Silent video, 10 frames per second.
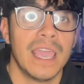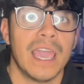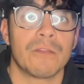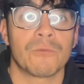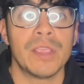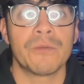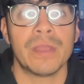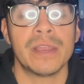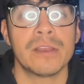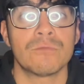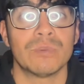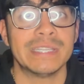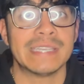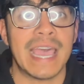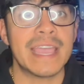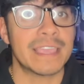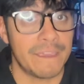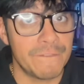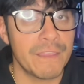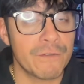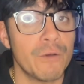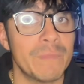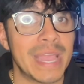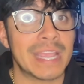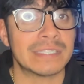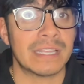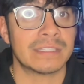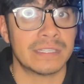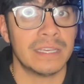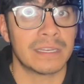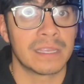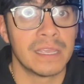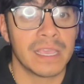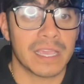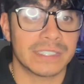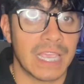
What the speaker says: and regraded them with tag and they come back as at 10. Because